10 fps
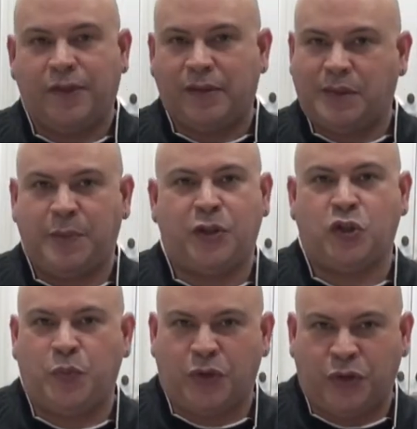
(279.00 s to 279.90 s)
for them to be
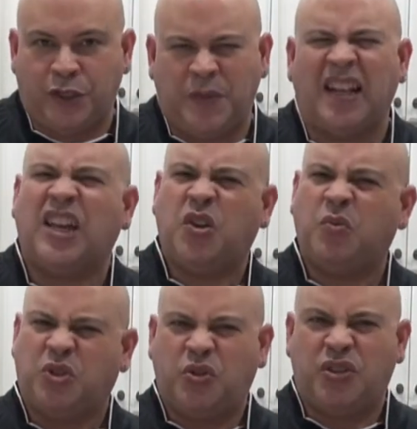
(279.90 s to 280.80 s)
super crispy like you
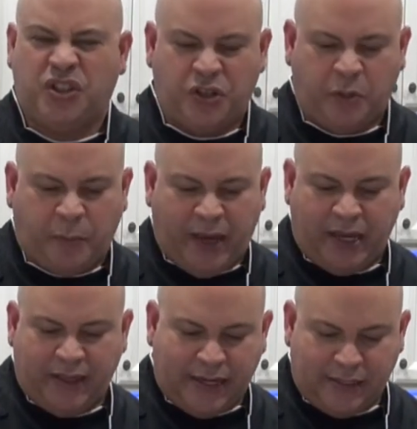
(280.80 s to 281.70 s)
would traditional
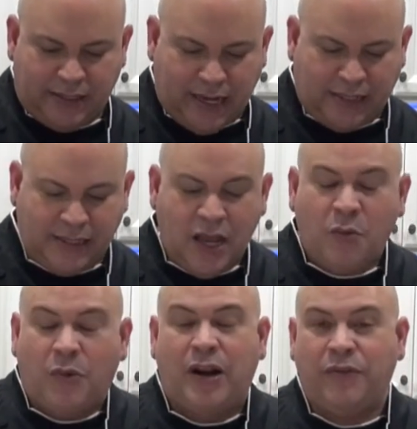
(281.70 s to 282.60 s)
bacon that it's nice.
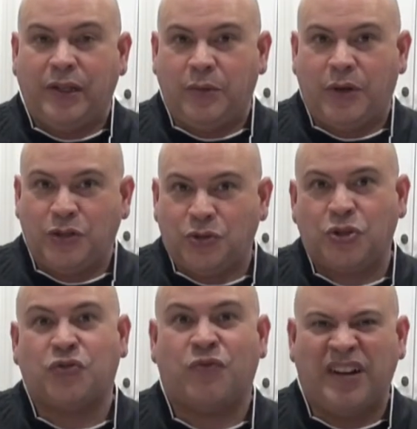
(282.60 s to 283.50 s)
What I really want to do is
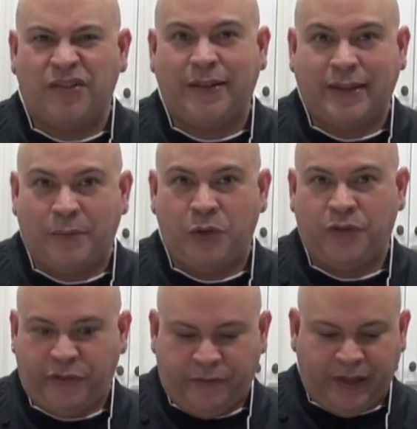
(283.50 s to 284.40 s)
just render out that
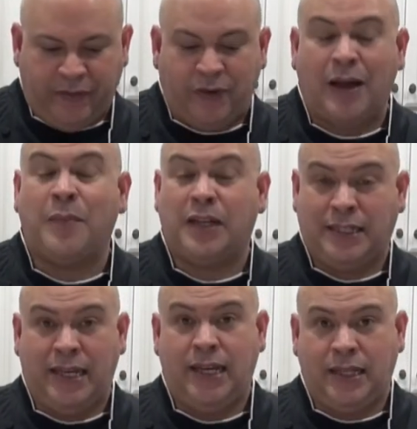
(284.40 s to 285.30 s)
beautiful flavor. I'm going to
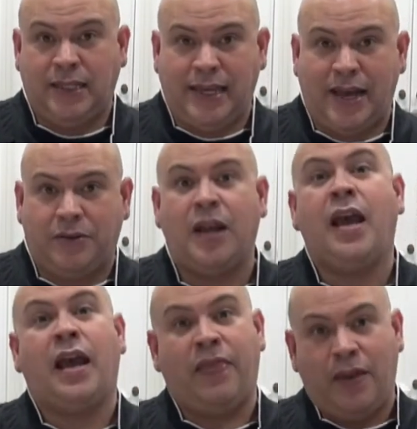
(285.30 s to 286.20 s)
take these out
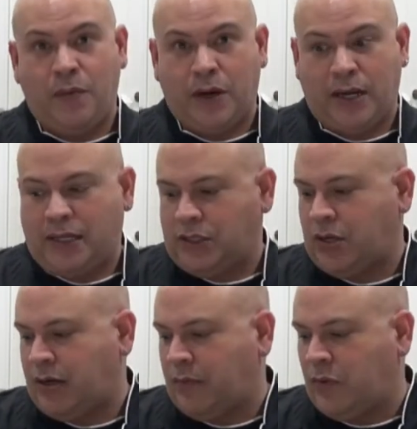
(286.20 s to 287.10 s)
and then we're going to get
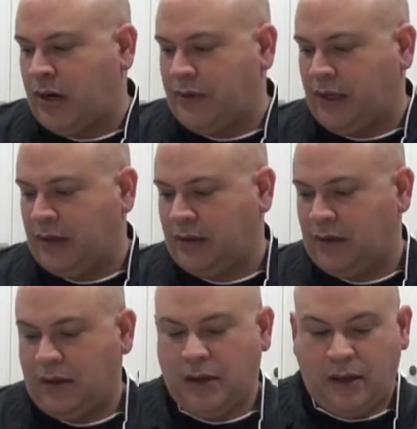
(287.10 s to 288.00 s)
started on browning
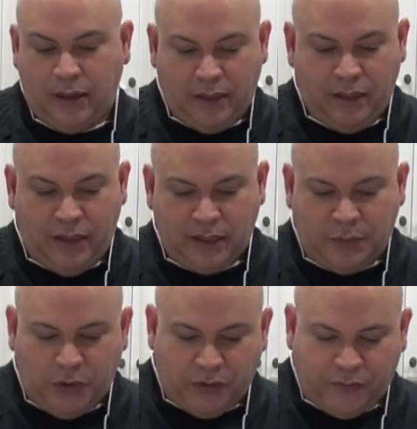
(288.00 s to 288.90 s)
this
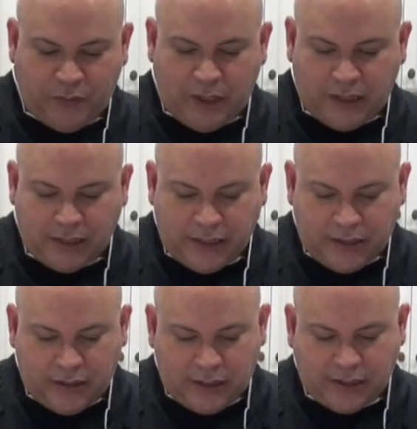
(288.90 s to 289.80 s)
beautiful meat that's
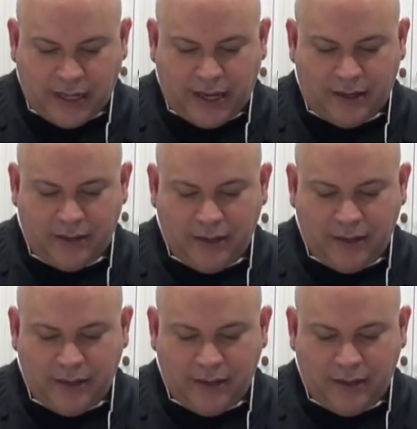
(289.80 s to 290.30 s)
here on the side.